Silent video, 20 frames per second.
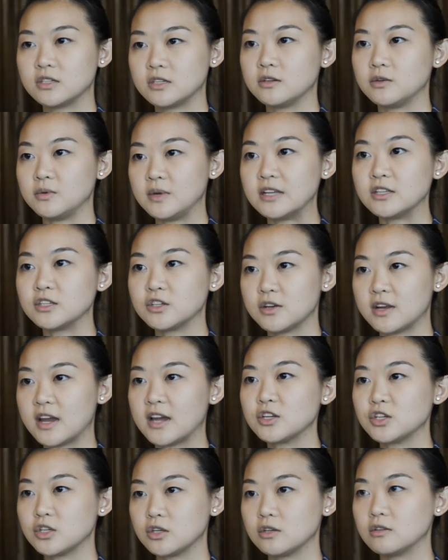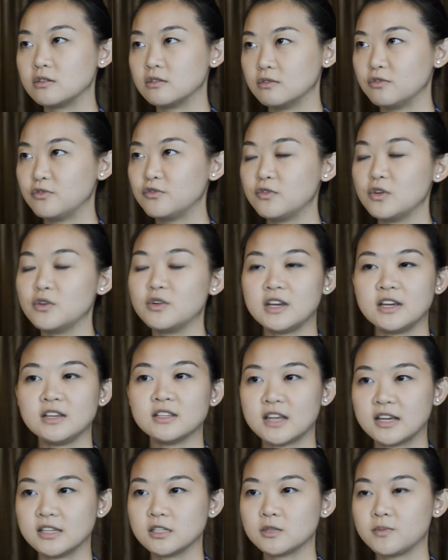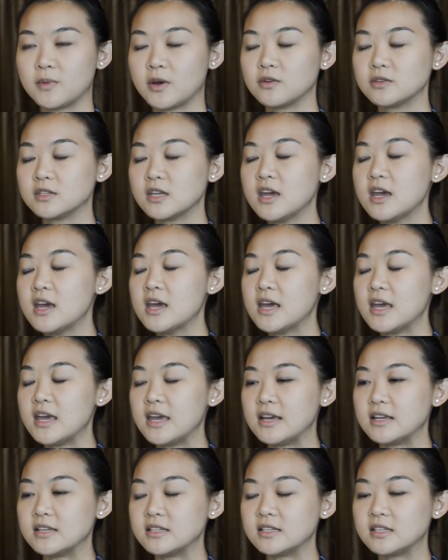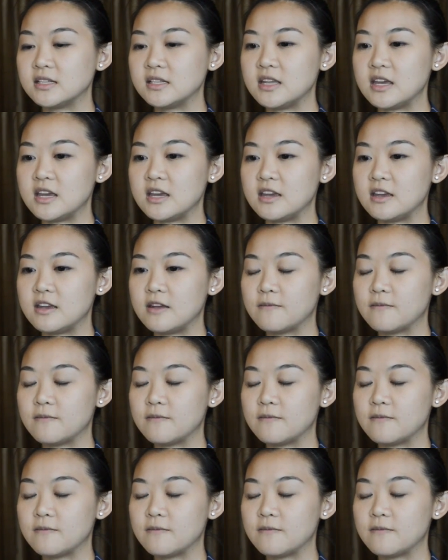to international foodies, I suppose, is the